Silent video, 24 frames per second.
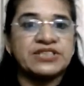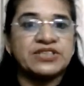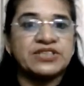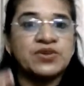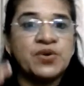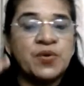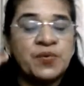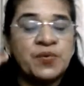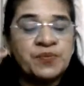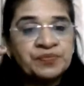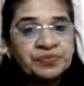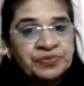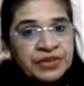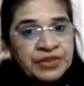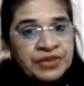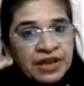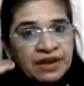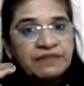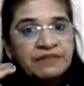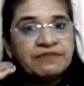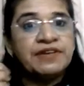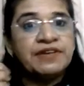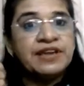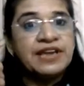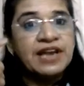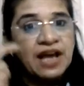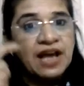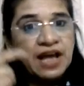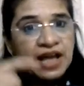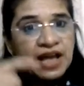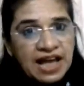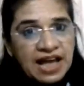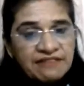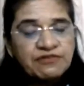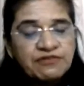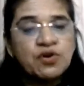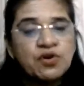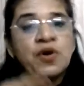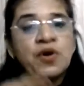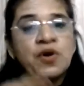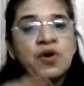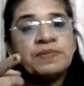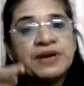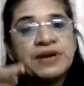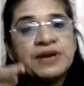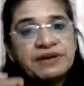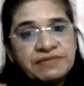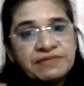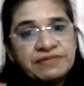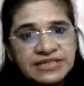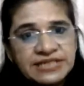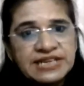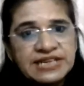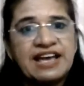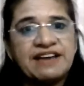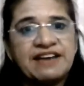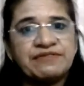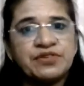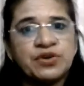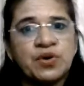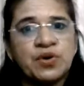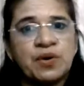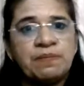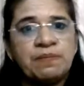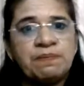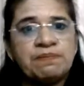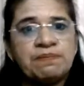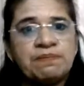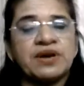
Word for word: So we have coped and we still have to cope,